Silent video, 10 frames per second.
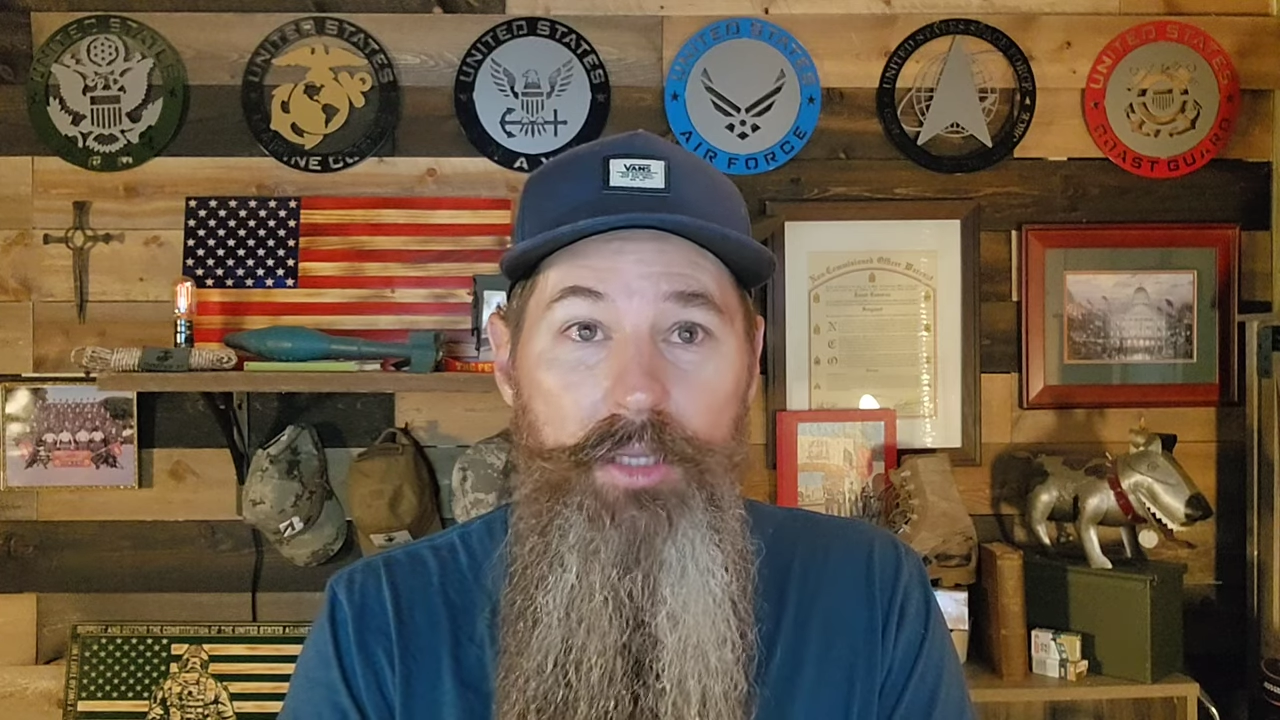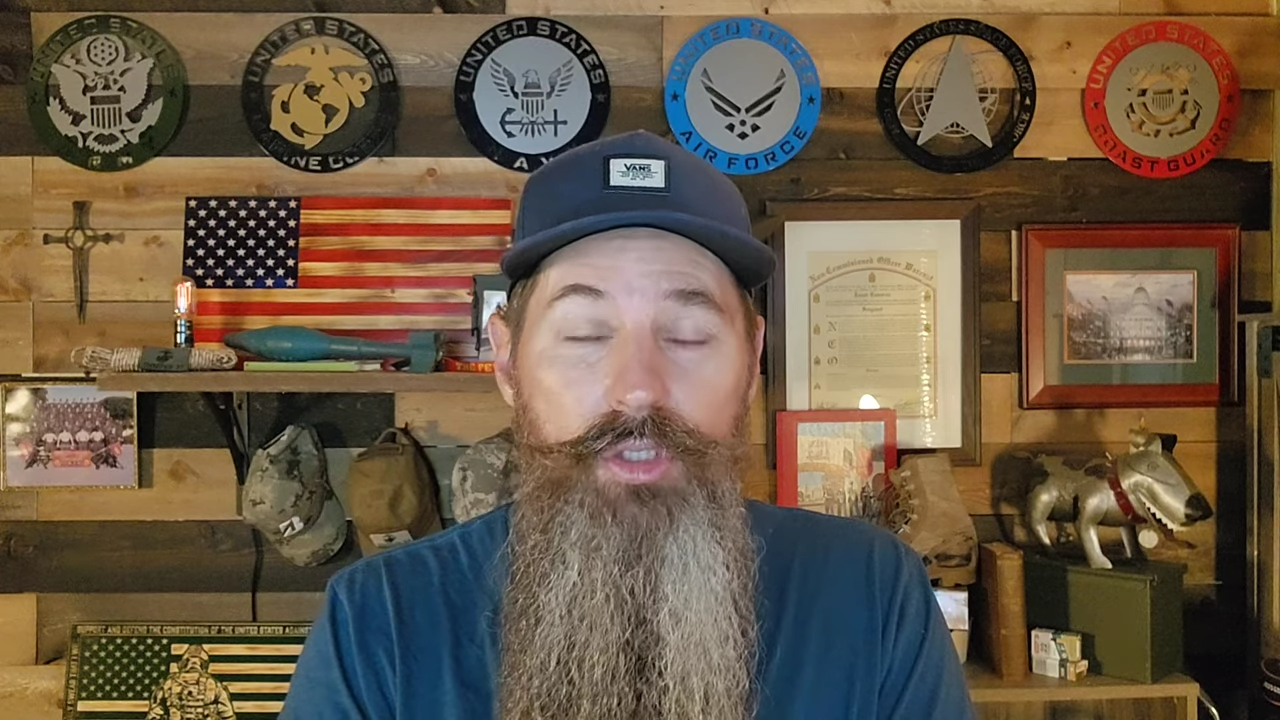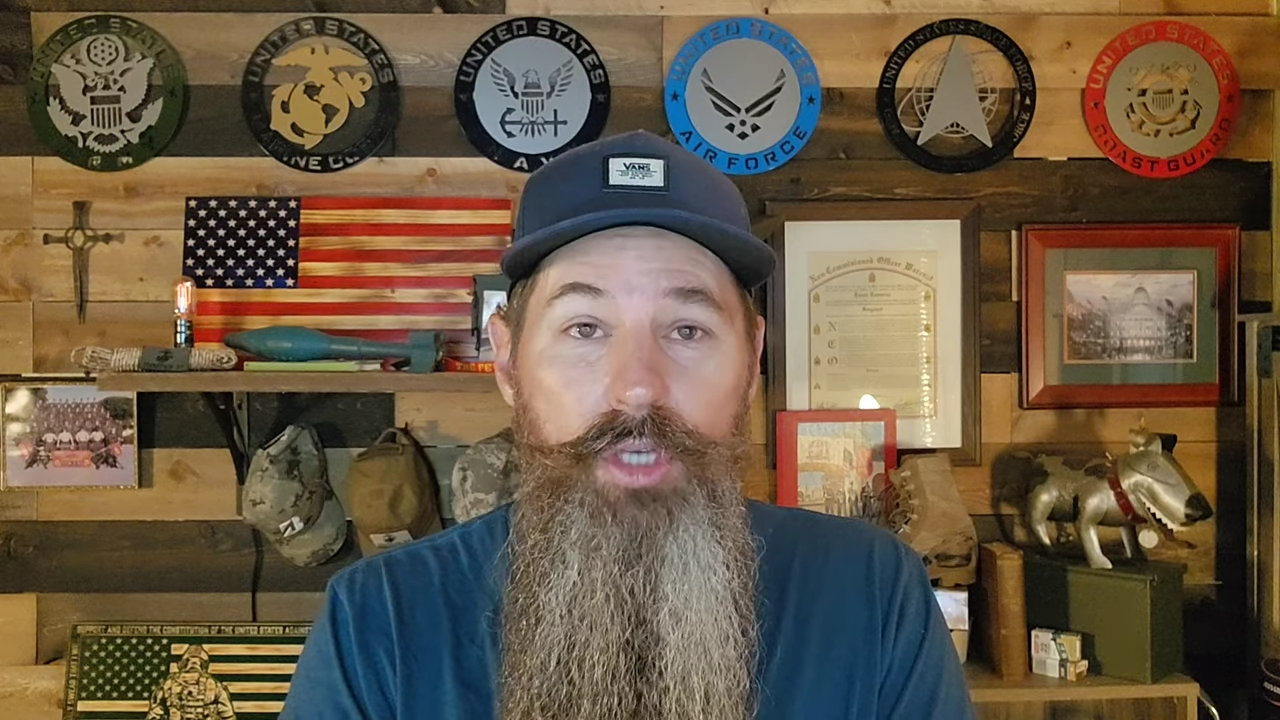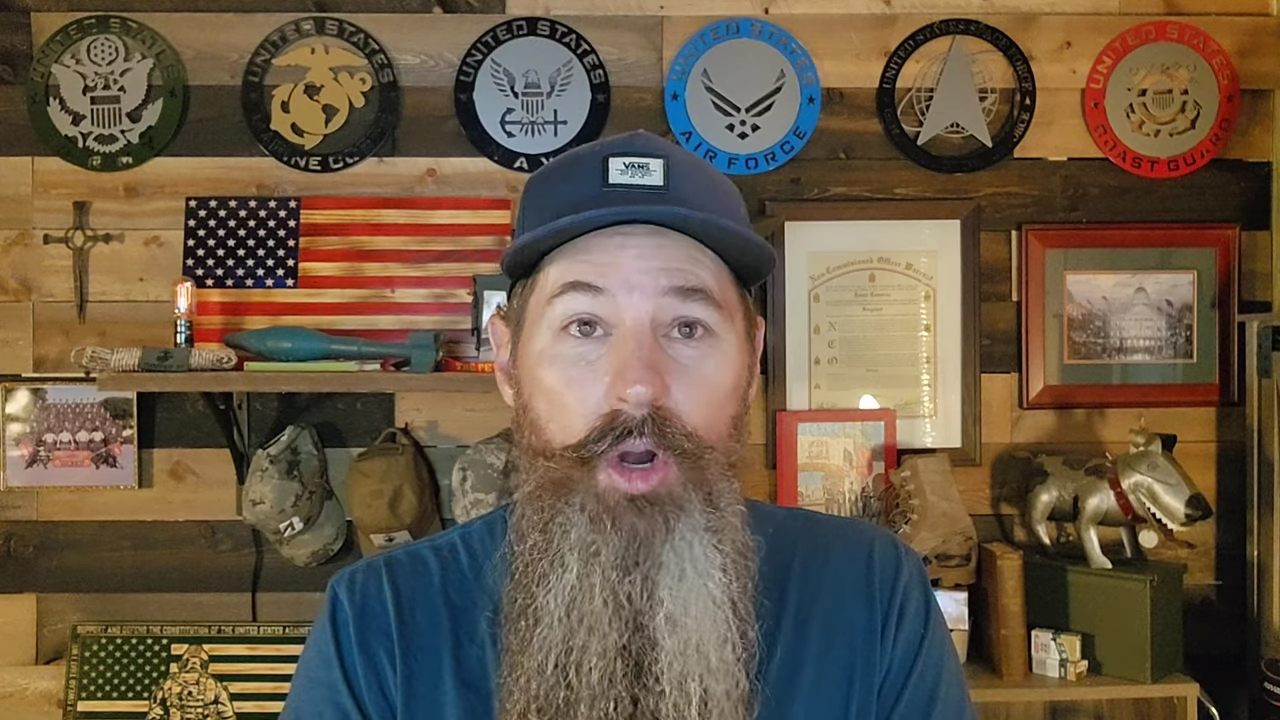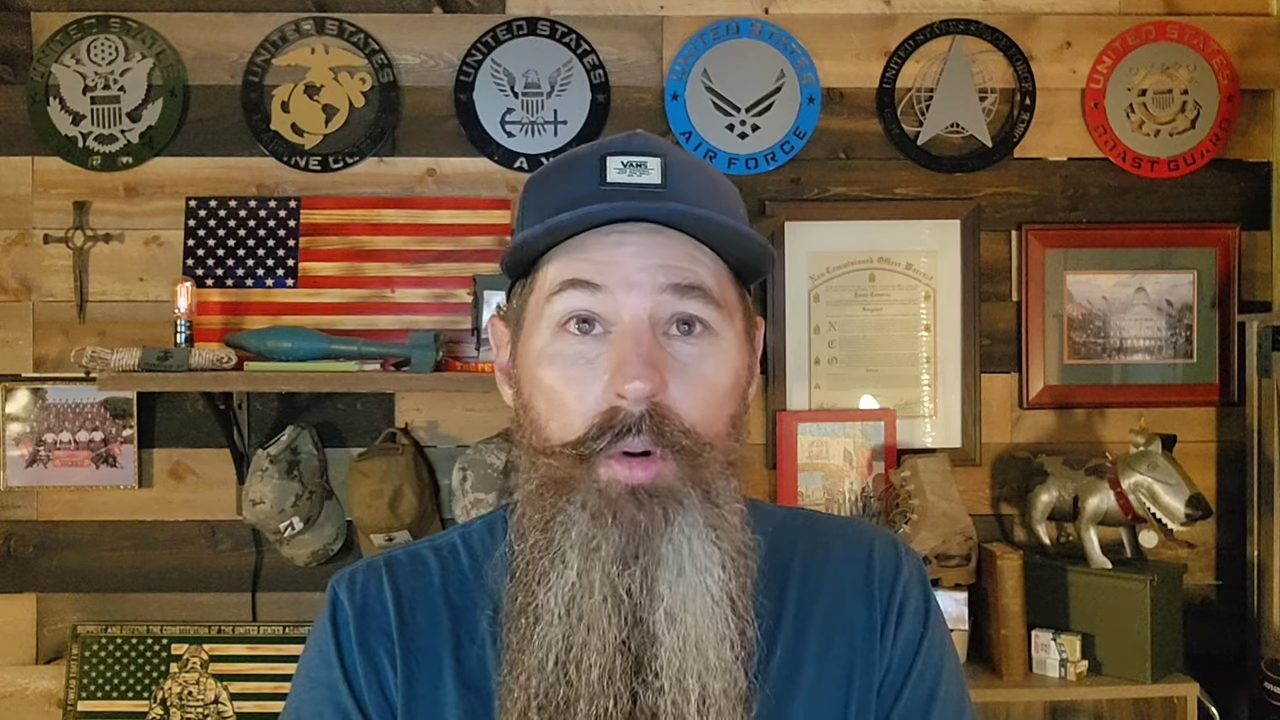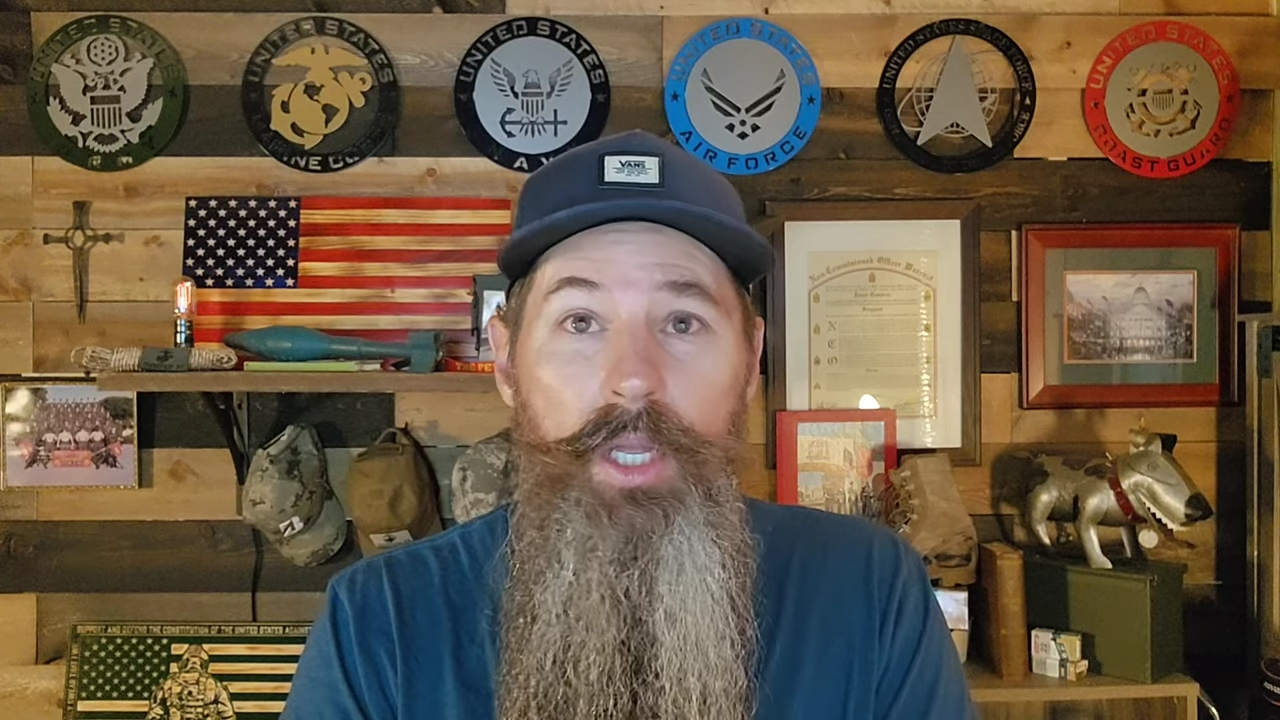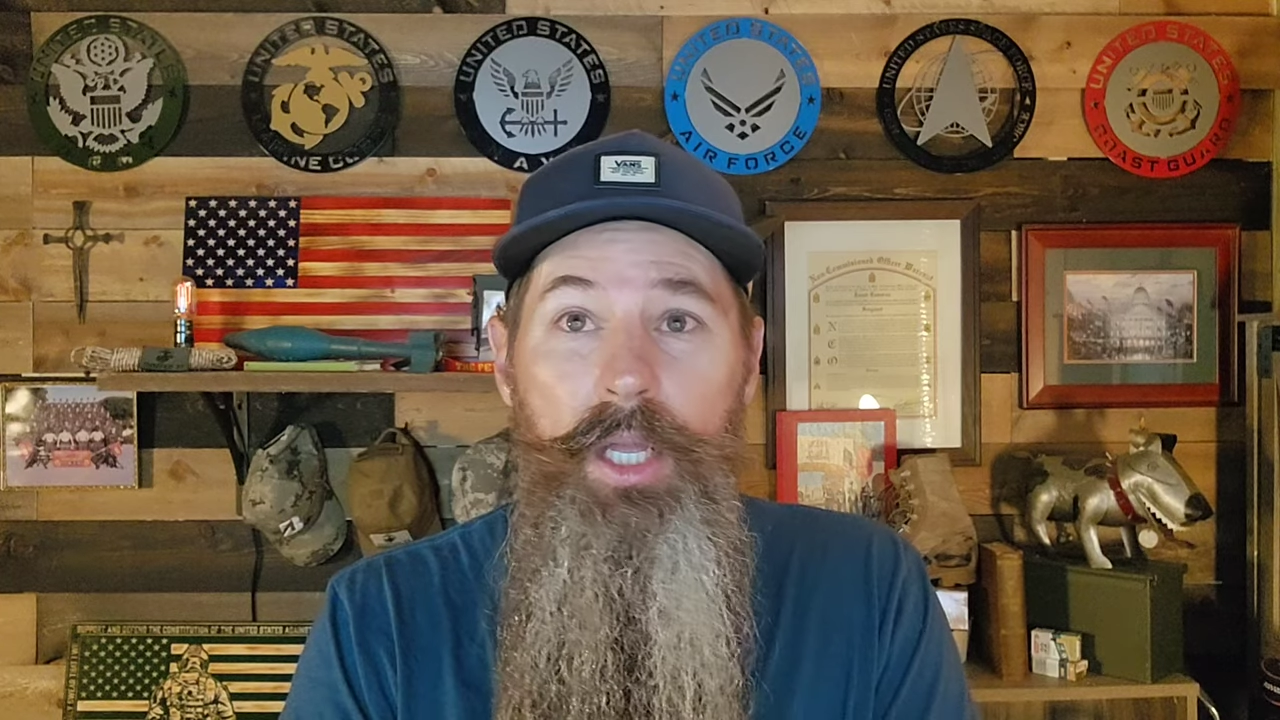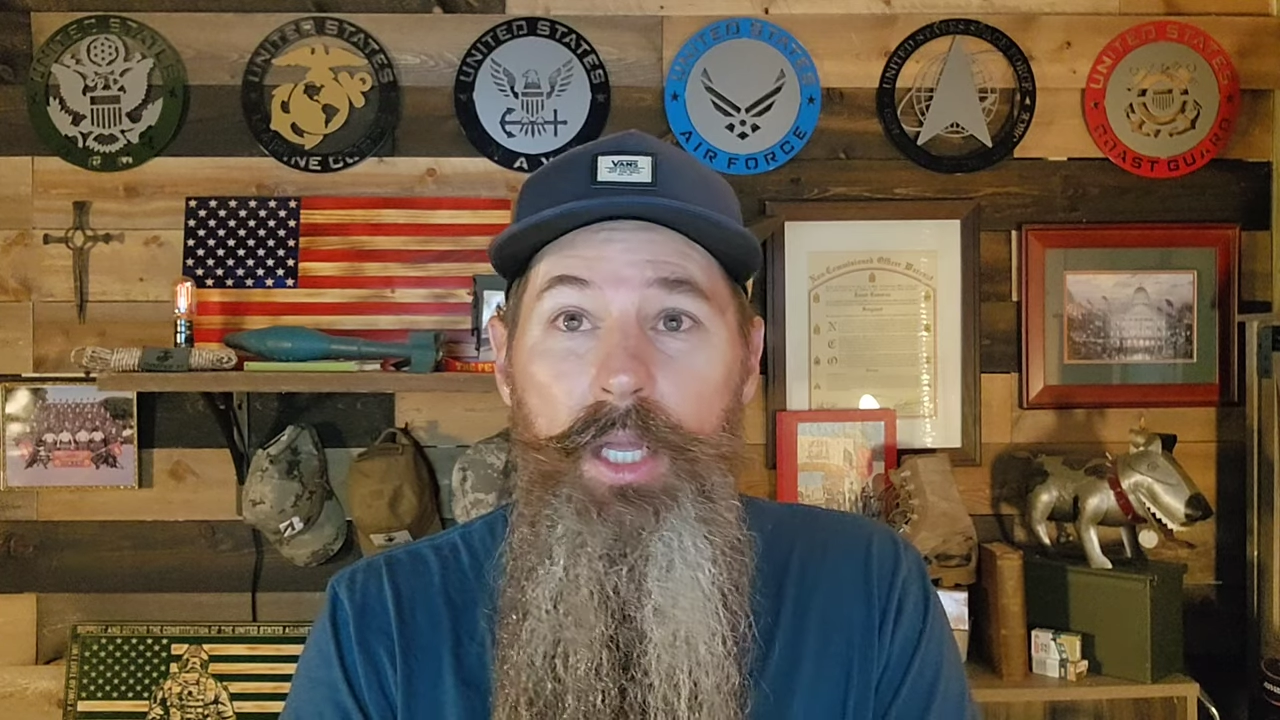So